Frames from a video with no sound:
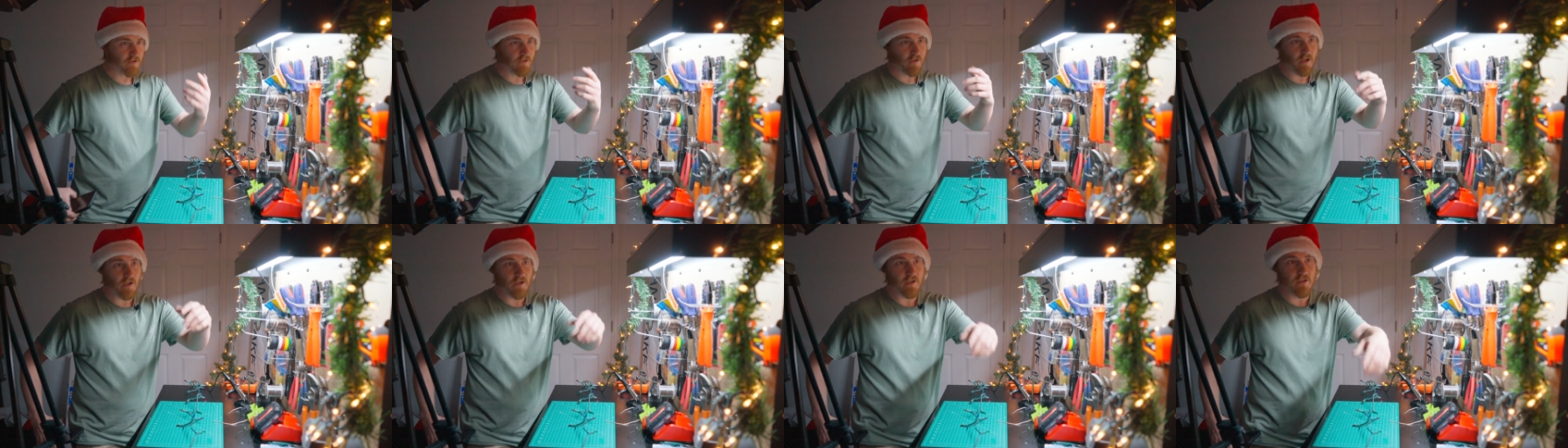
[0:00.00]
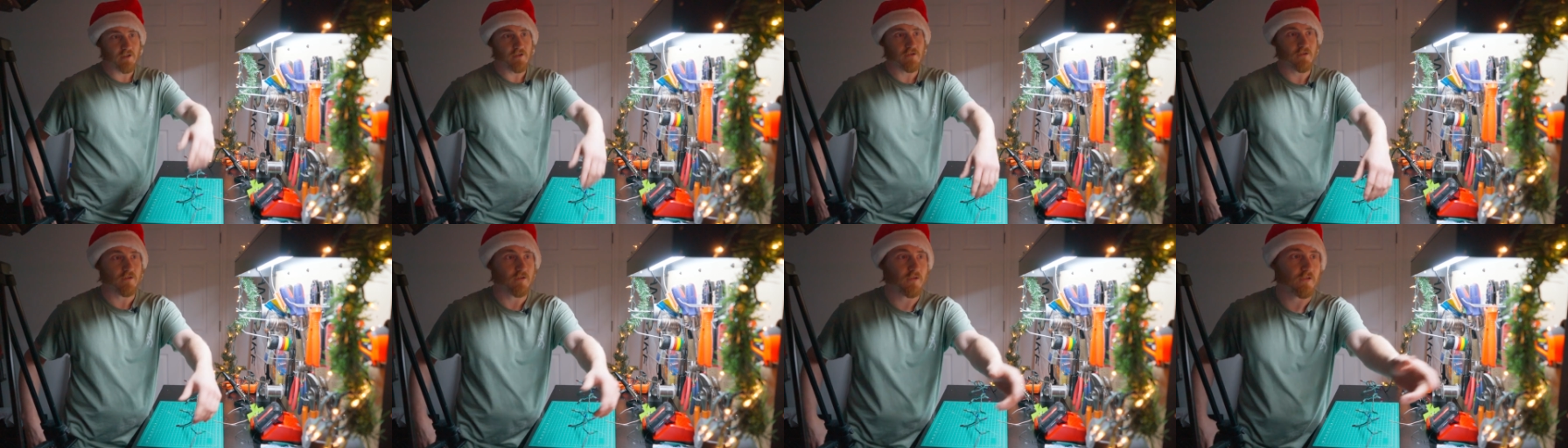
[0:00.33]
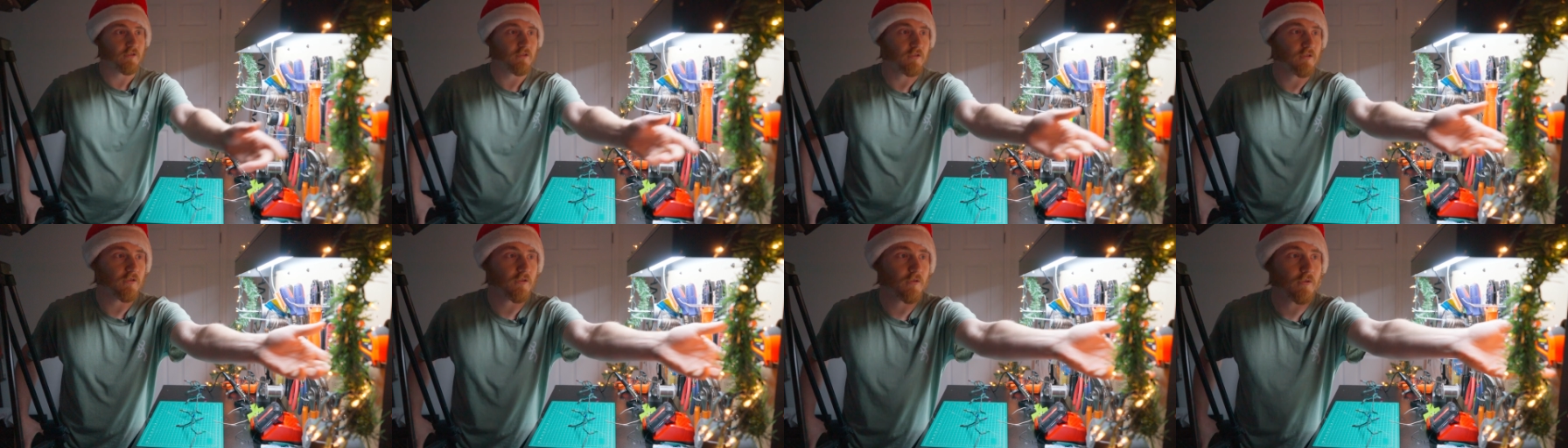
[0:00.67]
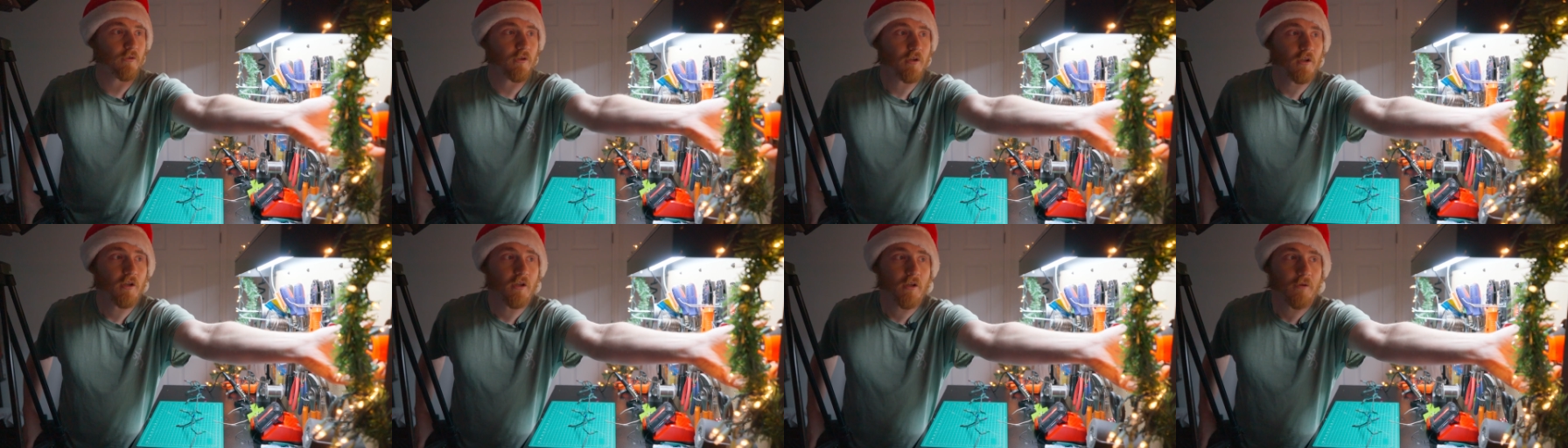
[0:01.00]
is a lot easier
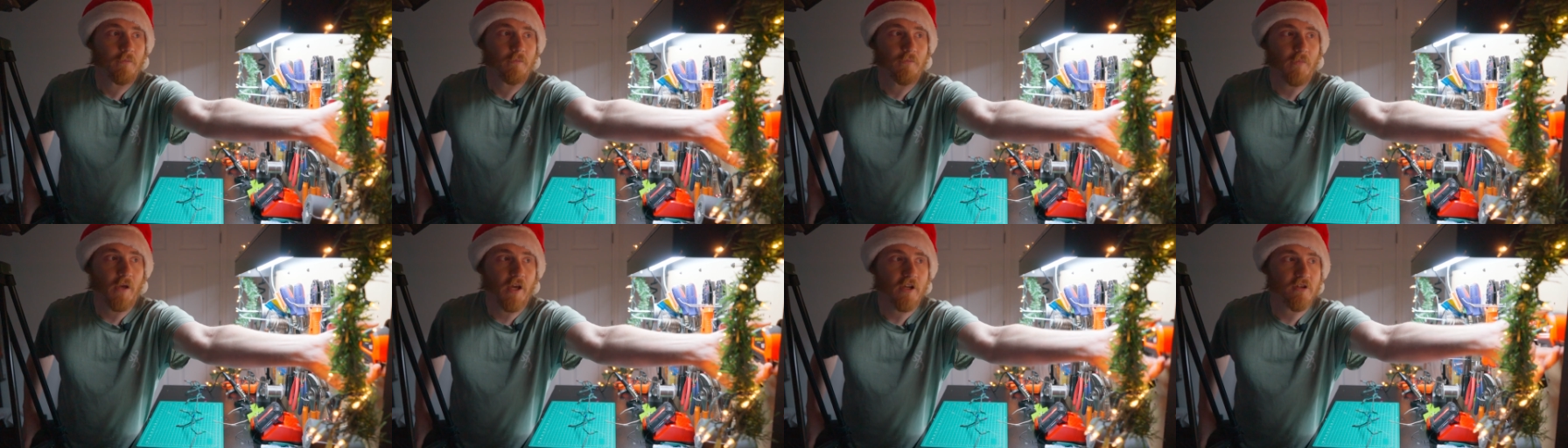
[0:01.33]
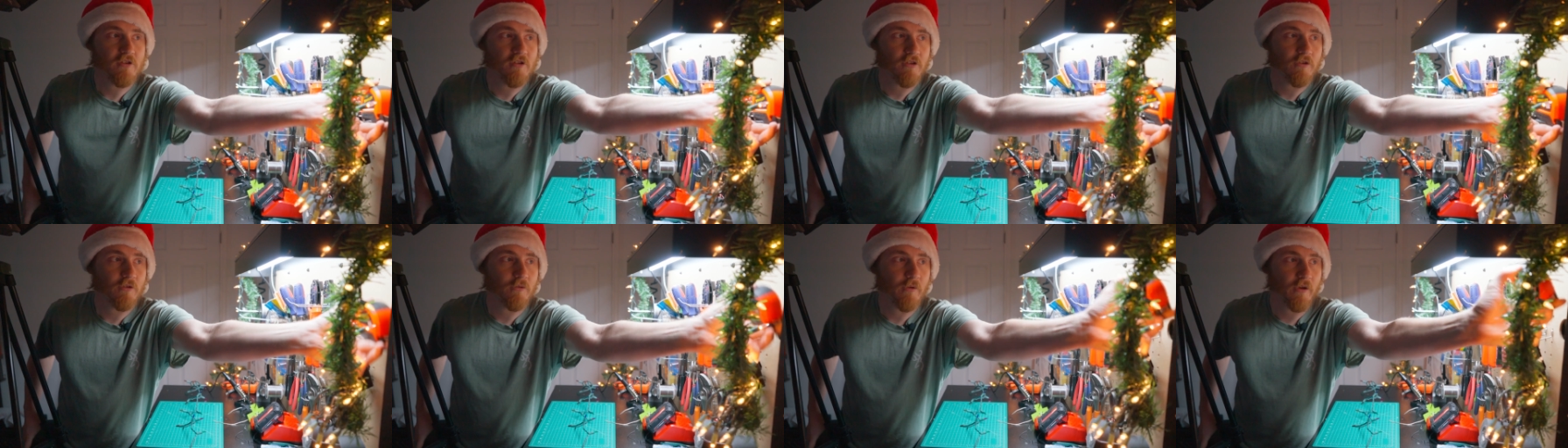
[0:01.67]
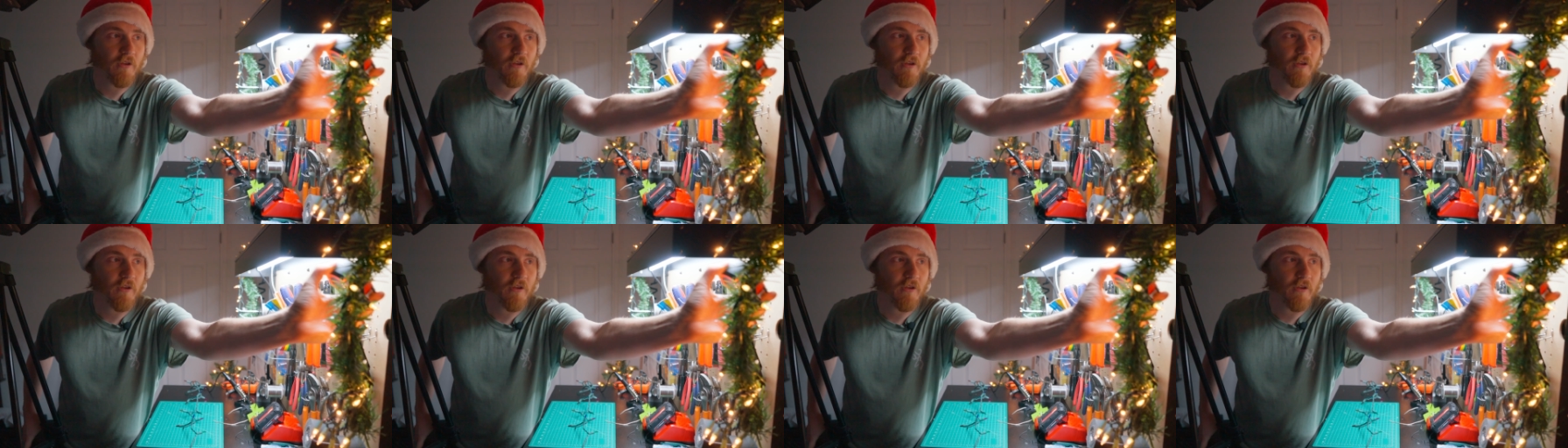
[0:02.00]
to measure